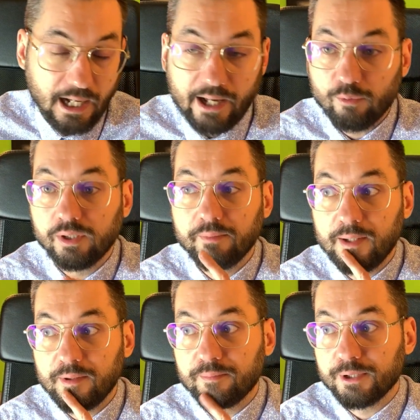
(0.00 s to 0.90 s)
I will
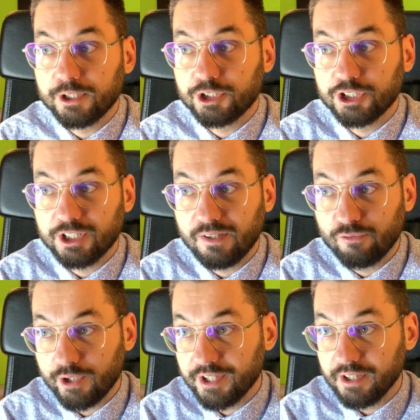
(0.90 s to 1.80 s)
maybe purchase it
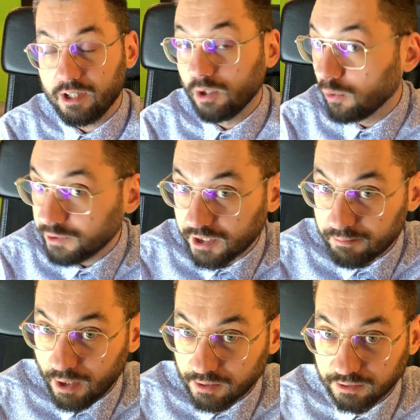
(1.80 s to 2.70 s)
for an older
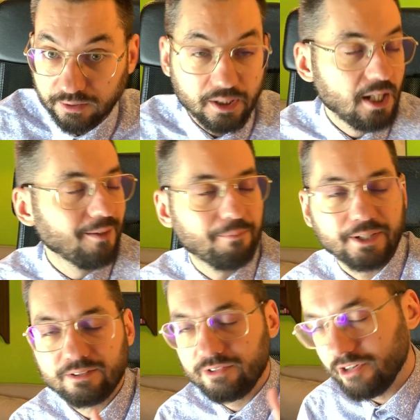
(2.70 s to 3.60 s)
bottle,
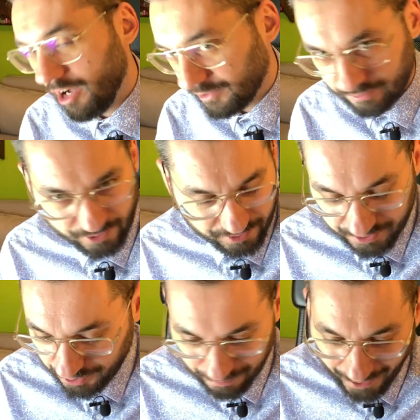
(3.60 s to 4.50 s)
but not for a
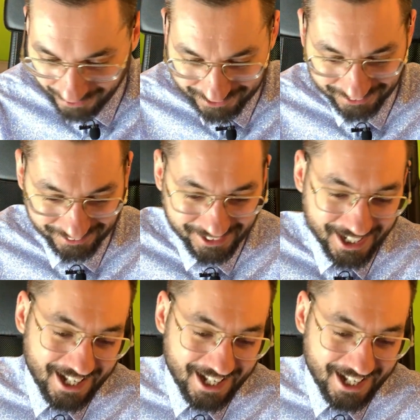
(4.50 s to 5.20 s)
new bottle.